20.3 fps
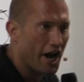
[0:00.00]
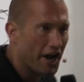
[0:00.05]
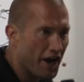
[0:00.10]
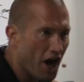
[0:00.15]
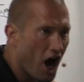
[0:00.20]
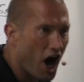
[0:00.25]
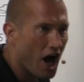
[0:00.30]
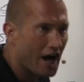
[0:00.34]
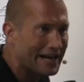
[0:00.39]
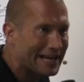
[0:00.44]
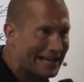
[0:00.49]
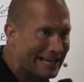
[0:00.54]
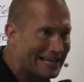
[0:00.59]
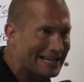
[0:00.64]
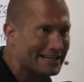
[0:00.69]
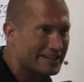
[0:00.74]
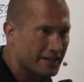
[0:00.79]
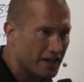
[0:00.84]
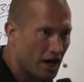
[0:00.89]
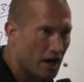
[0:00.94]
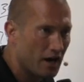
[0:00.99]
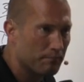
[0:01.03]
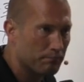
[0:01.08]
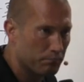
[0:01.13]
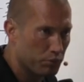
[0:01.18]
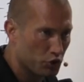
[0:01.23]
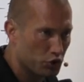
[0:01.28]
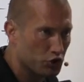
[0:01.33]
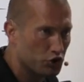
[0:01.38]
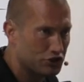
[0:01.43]
non-income
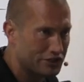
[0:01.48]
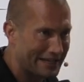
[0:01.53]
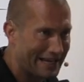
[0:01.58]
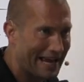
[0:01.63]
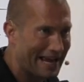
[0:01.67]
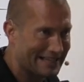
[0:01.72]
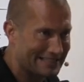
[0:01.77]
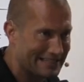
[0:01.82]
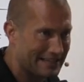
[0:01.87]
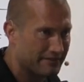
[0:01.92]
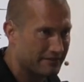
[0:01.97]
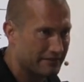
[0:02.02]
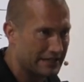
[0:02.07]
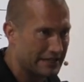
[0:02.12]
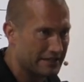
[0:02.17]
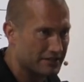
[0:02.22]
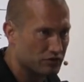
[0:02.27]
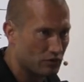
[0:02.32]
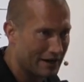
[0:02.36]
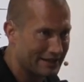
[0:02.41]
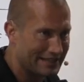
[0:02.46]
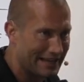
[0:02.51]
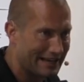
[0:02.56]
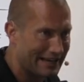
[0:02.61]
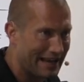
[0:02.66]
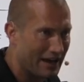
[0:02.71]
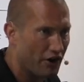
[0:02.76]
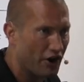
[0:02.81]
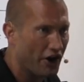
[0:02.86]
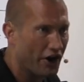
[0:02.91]
producing activities. Write that
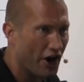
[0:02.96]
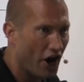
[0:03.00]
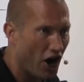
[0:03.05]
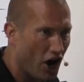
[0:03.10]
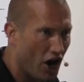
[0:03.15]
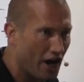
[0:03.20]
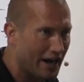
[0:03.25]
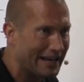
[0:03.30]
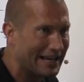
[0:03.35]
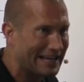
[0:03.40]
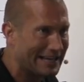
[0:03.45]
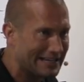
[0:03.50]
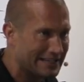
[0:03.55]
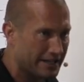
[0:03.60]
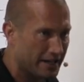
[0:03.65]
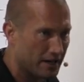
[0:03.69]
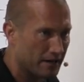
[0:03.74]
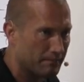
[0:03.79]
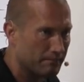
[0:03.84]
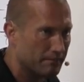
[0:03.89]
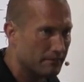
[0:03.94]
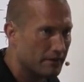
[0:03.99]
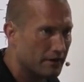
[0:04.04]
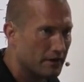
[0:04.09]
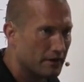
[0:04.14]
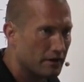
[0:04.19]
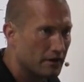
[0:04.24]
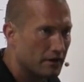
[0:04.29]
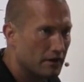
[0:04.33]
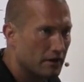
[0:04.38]
down, non-income.
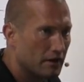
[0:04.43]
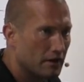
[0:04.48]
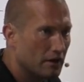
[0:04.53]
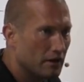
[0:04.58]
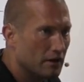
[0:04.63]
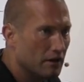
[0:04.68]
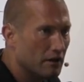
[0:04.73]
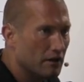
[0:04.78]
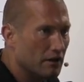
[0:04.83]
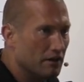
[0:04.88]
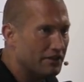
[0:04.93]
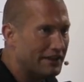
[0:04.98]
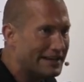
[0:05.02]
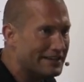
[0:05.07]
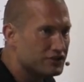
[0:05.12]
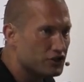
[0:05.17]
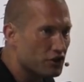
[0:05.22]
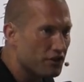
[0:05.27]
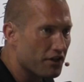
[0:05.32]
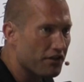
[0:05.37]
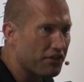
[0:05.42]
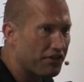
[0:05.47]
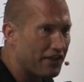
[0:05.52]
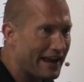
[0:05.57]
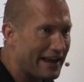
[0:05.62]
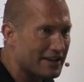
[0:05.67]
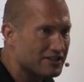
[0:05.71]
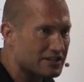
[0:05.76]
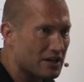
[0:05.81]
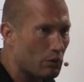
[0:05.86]
These are the
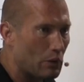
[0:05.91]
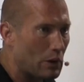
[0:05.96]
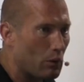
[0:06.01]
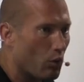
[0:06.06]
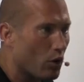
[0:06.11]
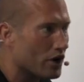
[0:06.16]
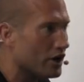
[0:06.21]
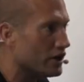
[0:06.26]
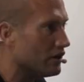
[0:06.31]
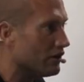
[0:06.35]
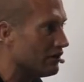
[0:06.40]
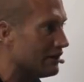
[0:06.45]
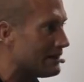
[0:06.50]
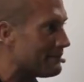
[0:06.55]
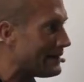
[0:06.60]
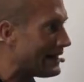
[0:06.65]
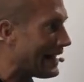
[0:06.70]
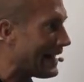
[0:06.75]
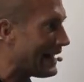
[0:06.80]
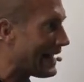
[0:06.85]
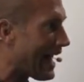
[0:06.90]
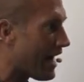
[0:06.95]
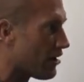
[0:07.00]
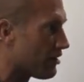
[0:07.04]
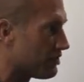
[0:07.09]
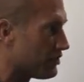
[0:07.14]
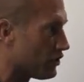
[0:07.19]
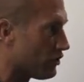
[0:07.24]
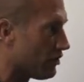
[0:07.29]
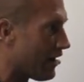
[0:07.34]
things that we want to eliminate out of your